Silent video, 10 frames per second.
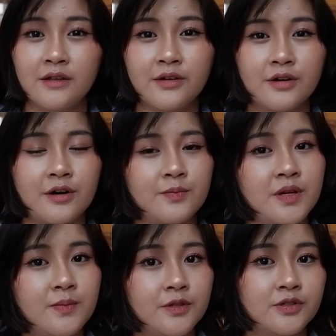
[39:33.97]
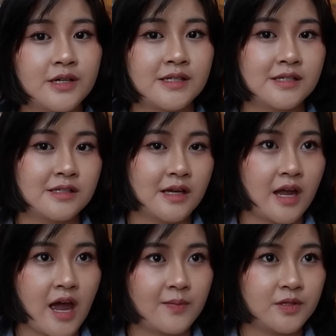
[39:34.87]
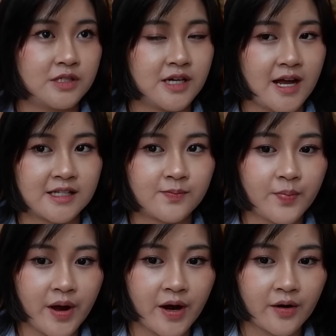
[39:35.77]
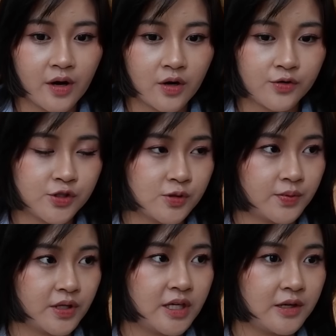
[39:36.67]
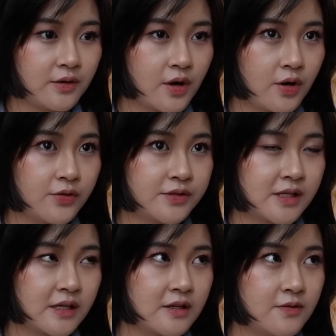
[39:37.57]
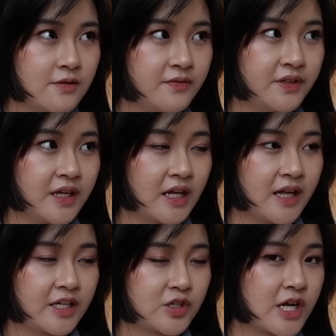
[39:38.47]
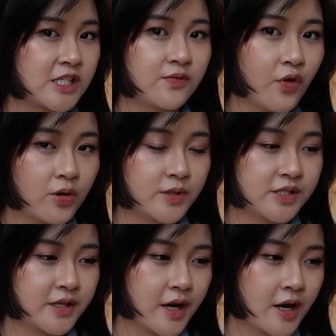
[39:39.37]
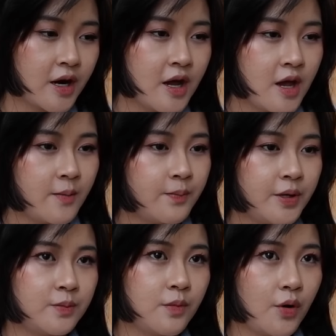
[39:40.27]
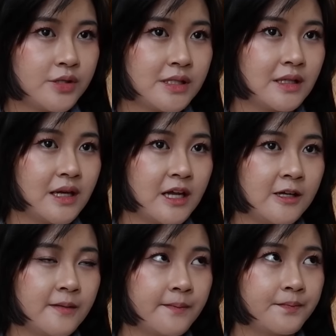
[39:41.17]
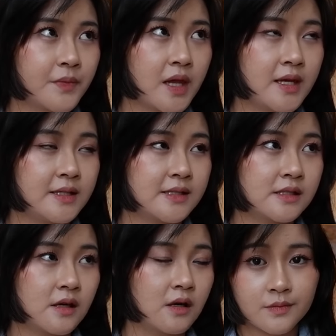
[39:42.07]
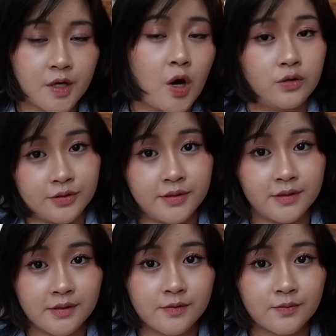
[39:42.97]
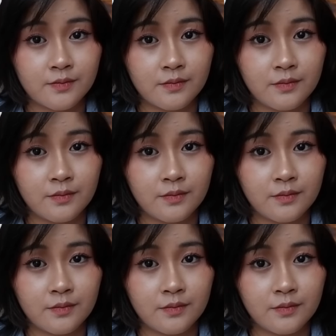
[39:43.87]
there are people dressed as like Captain Jack Sparrow, superheroes, and you even get like Transformers there. But mostly it's ghosts.